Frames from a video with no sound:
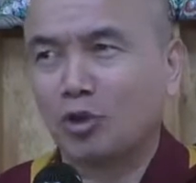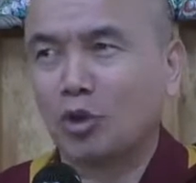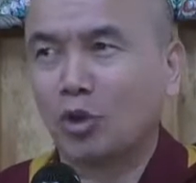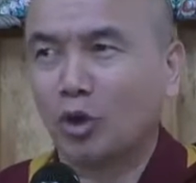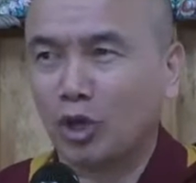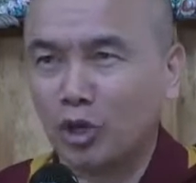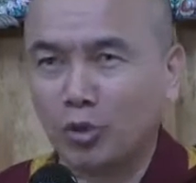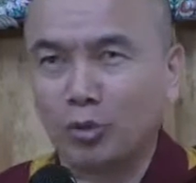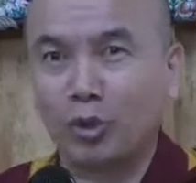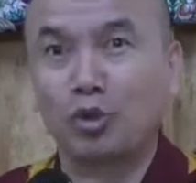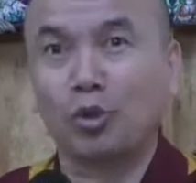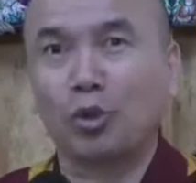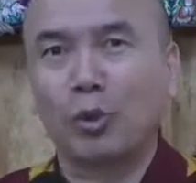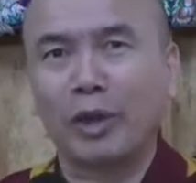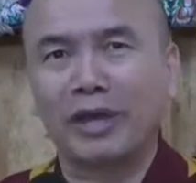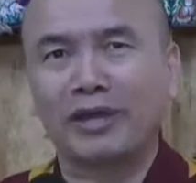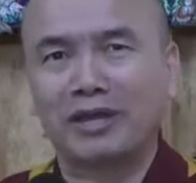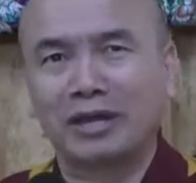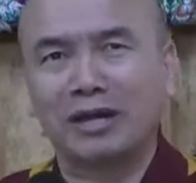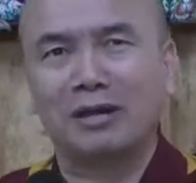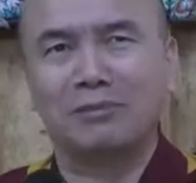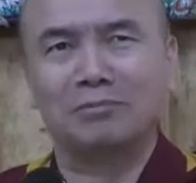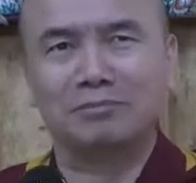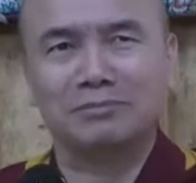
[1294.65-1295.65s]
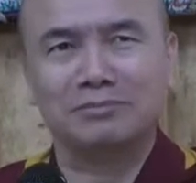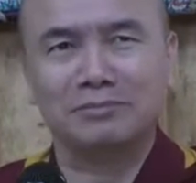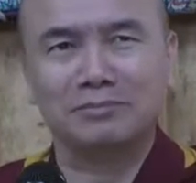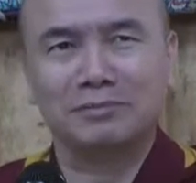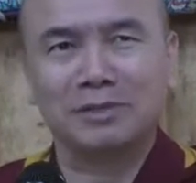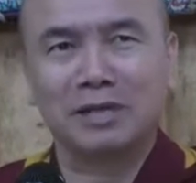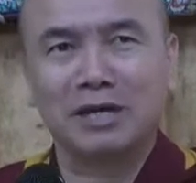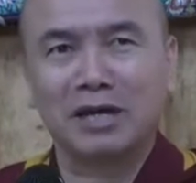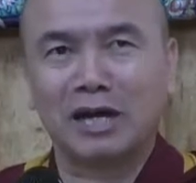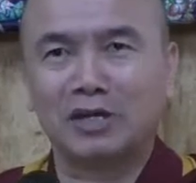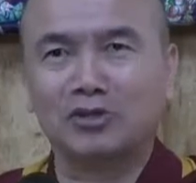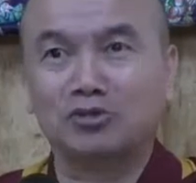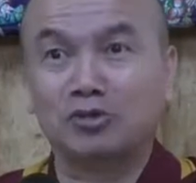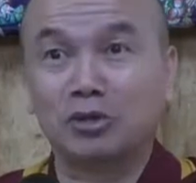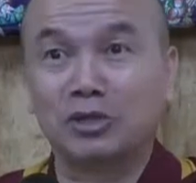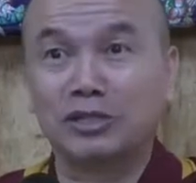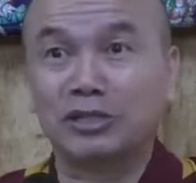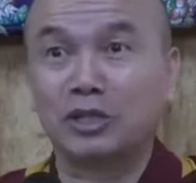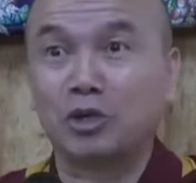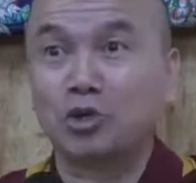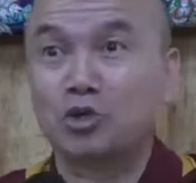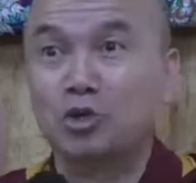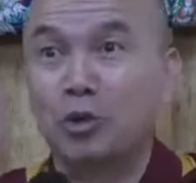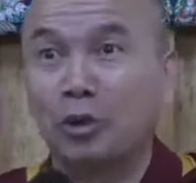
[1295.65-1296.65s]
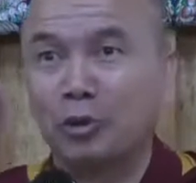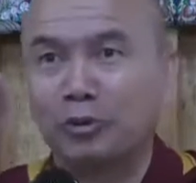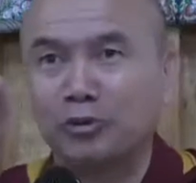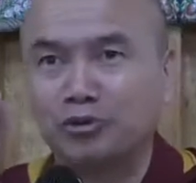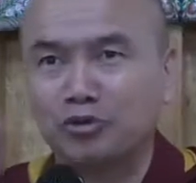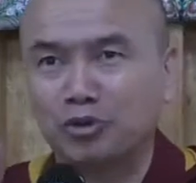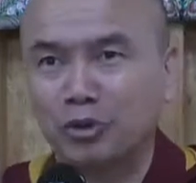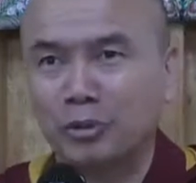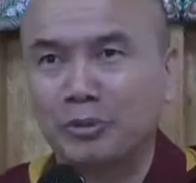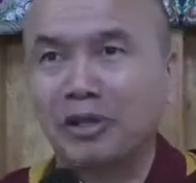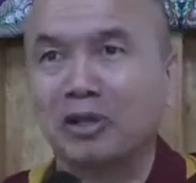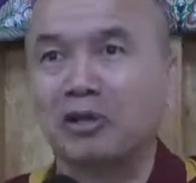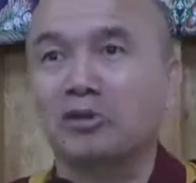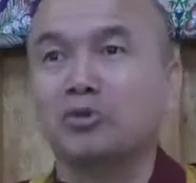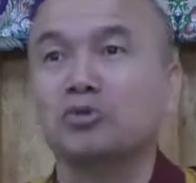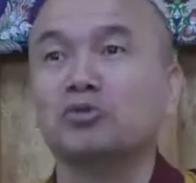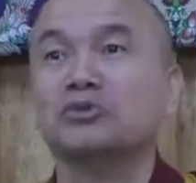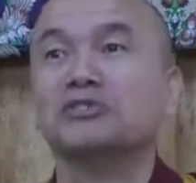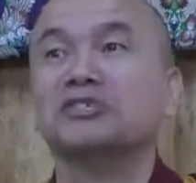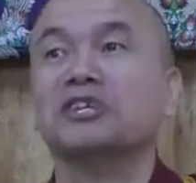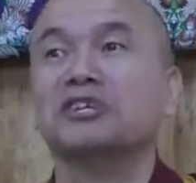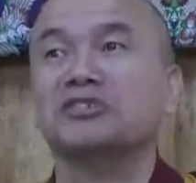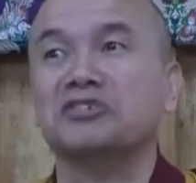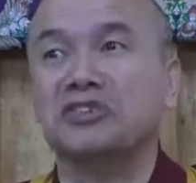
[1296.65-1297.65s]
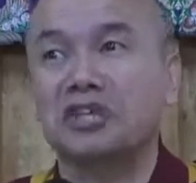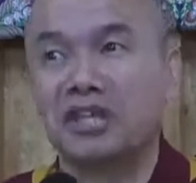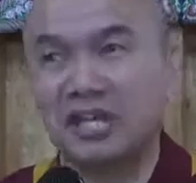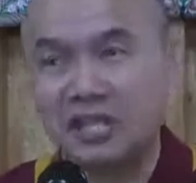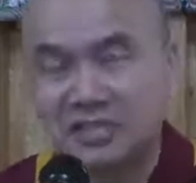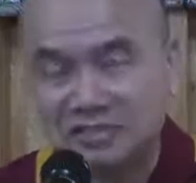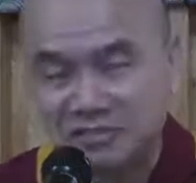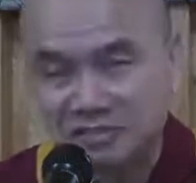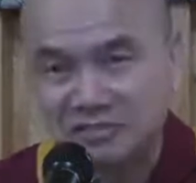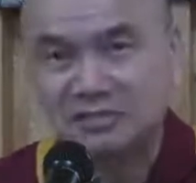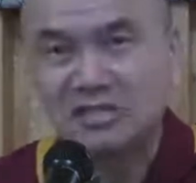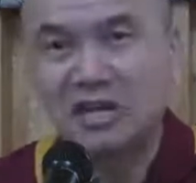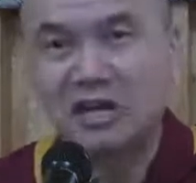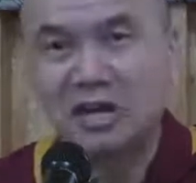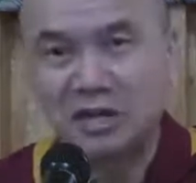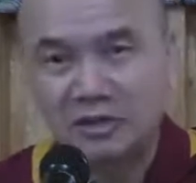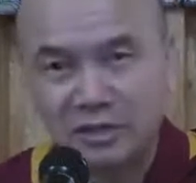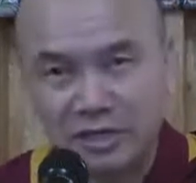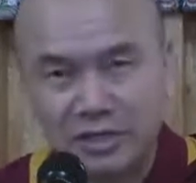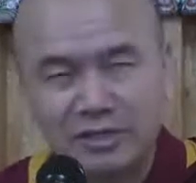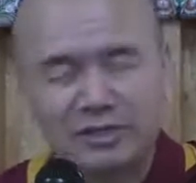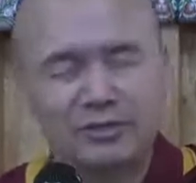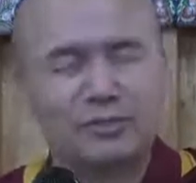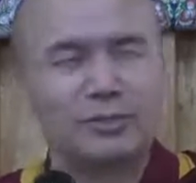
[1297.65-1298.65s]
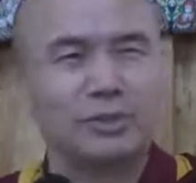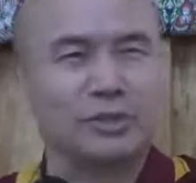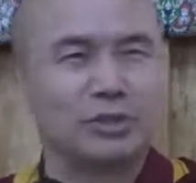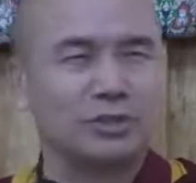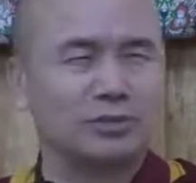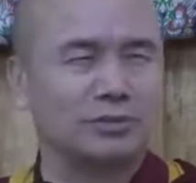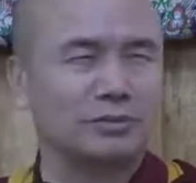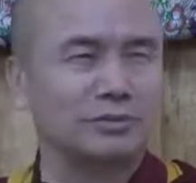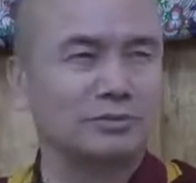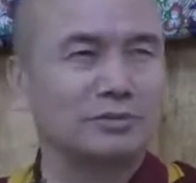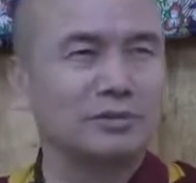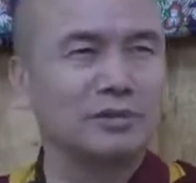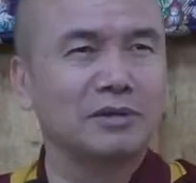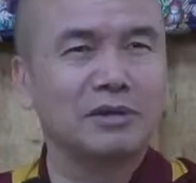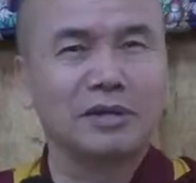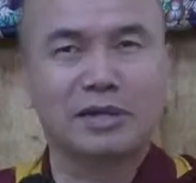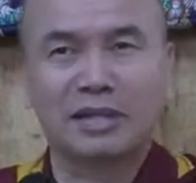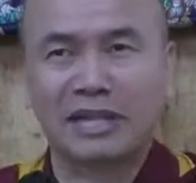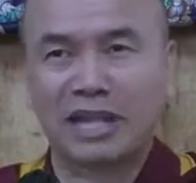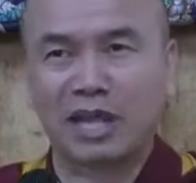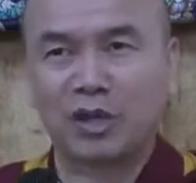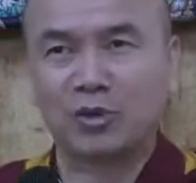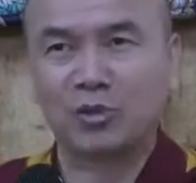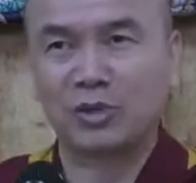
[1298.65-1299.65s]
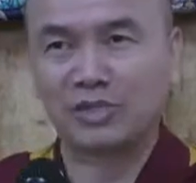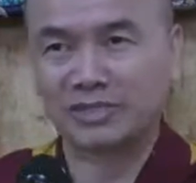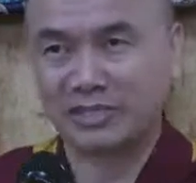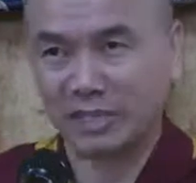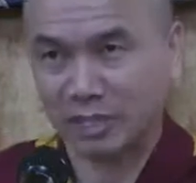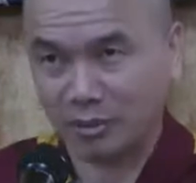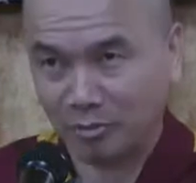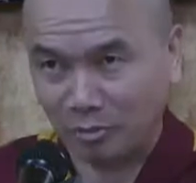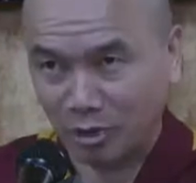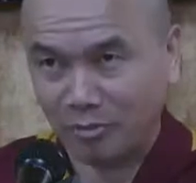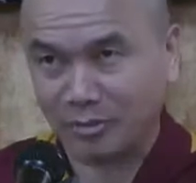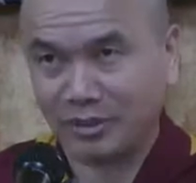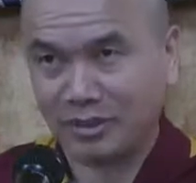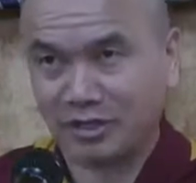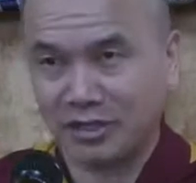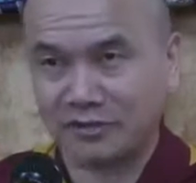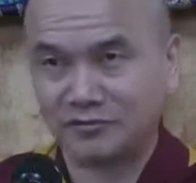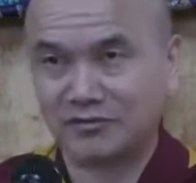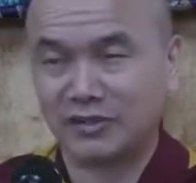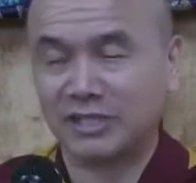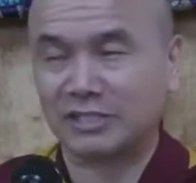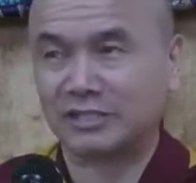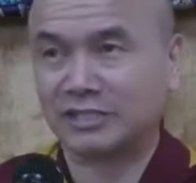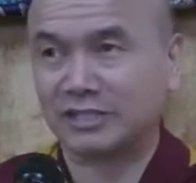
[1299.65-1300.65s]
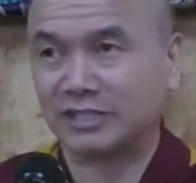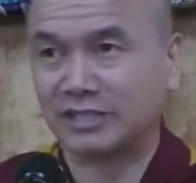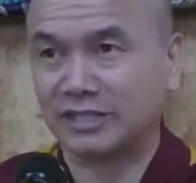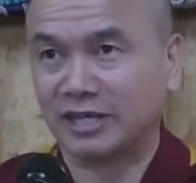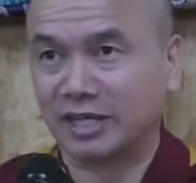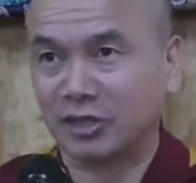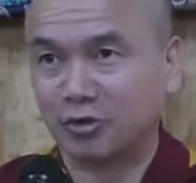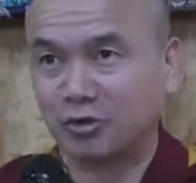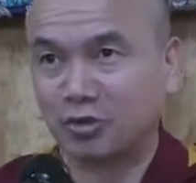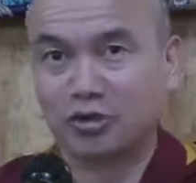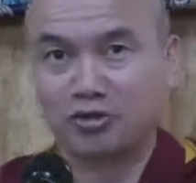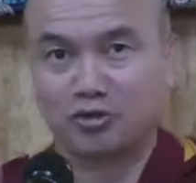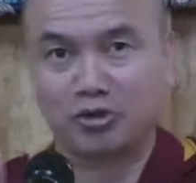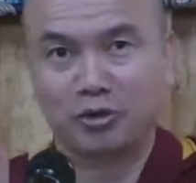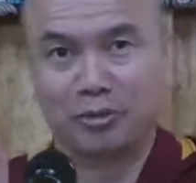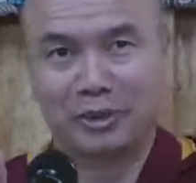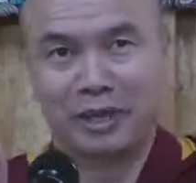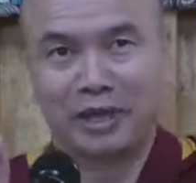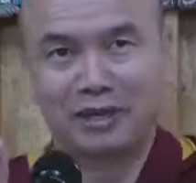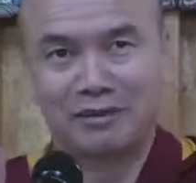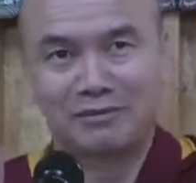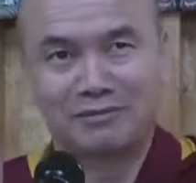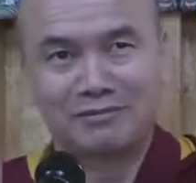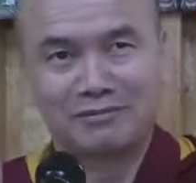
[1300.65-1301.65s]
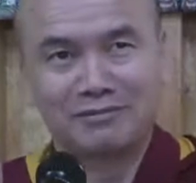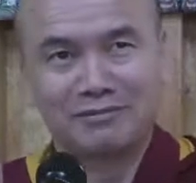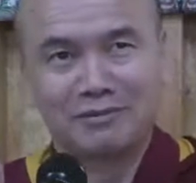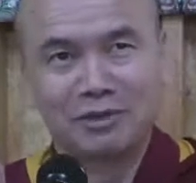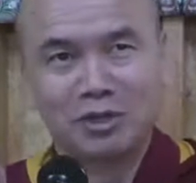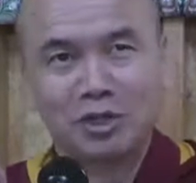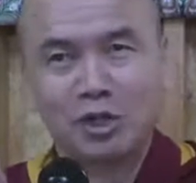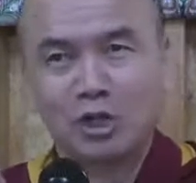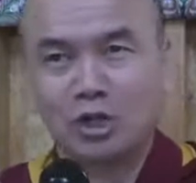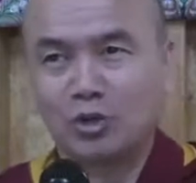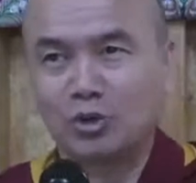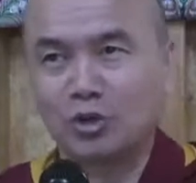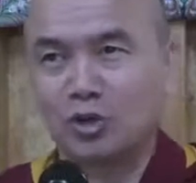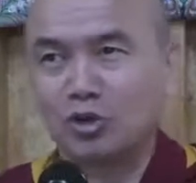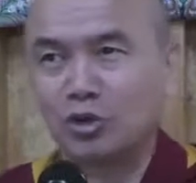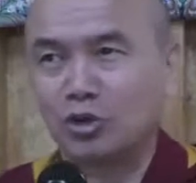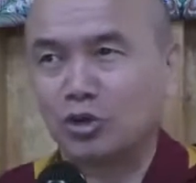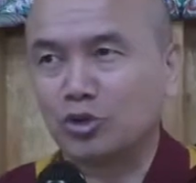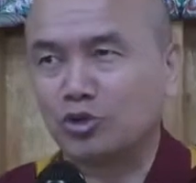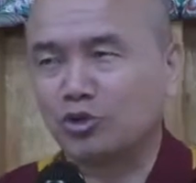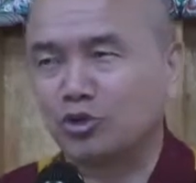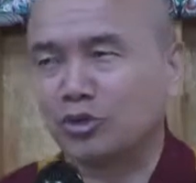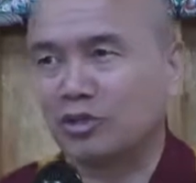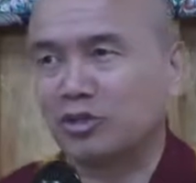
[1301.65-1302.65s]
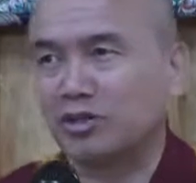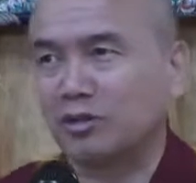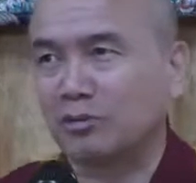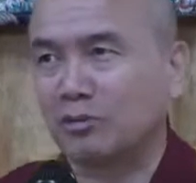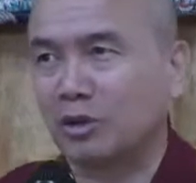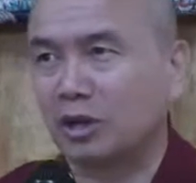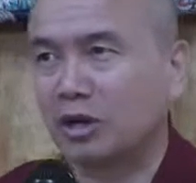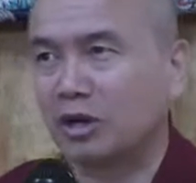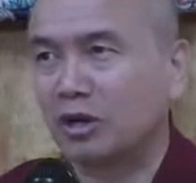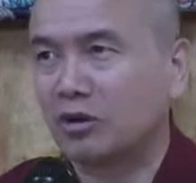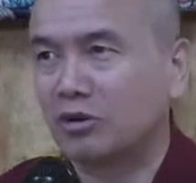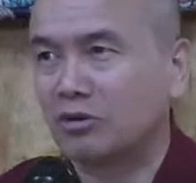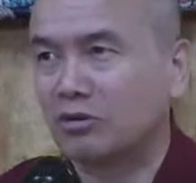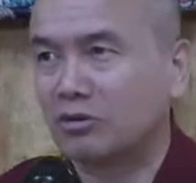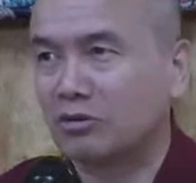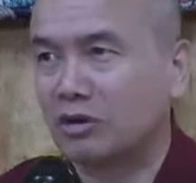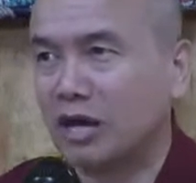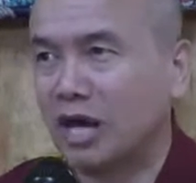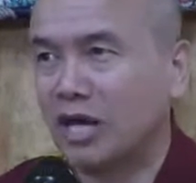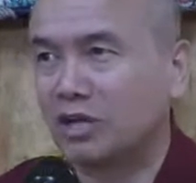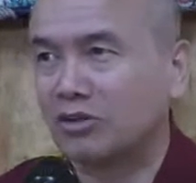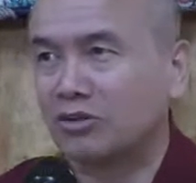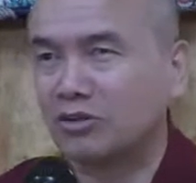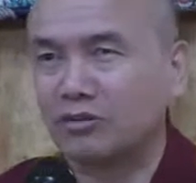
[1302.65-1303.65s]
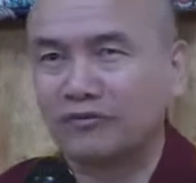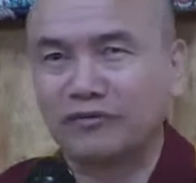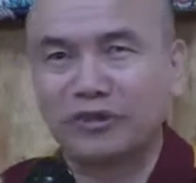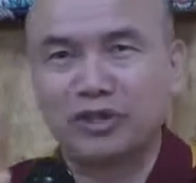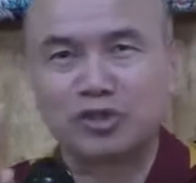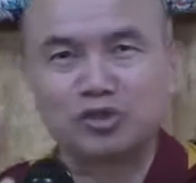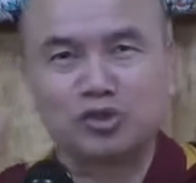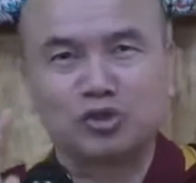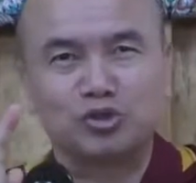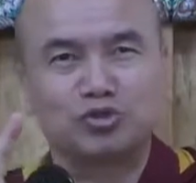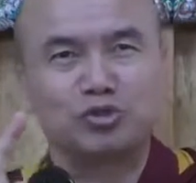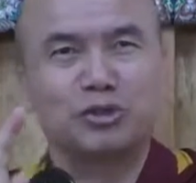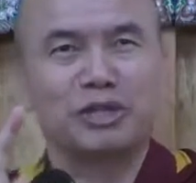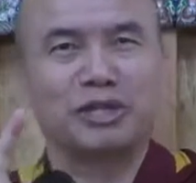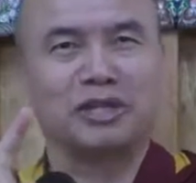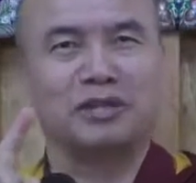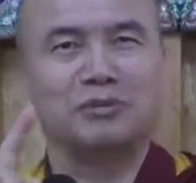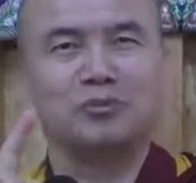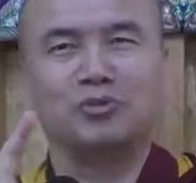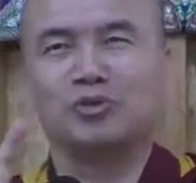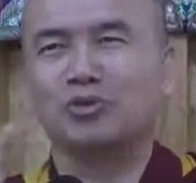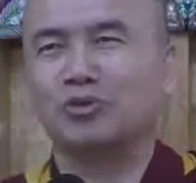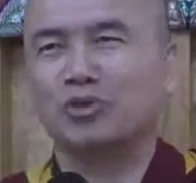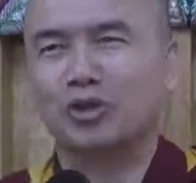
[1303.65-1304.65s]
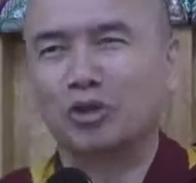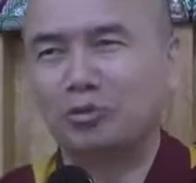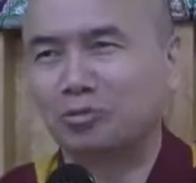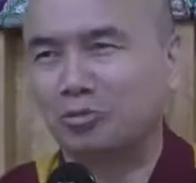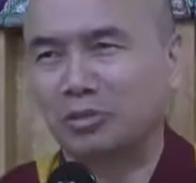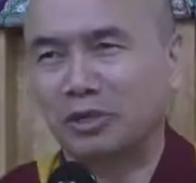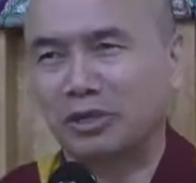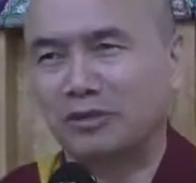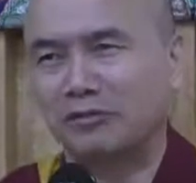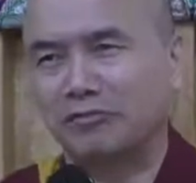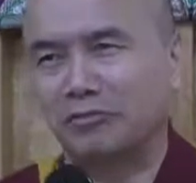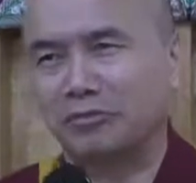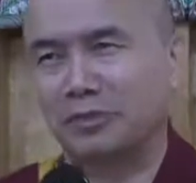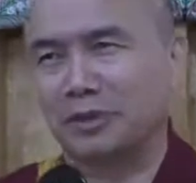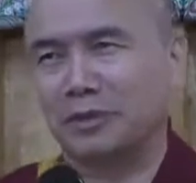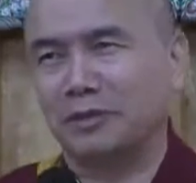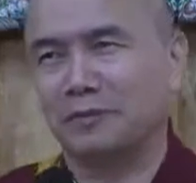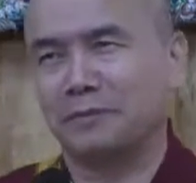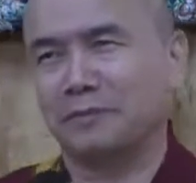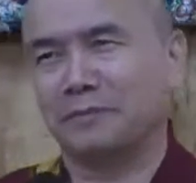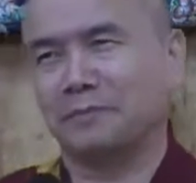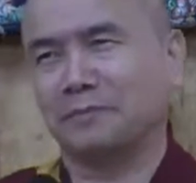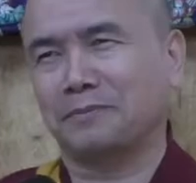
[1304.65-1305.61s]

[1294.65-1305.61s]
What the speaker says: Only when you wake up, I tell you that you are dreaming, you said, yes, I agree with you. Likewise, at the moment, if I say that you are dreaming, you are going through an unconventional dream, you will not believe me.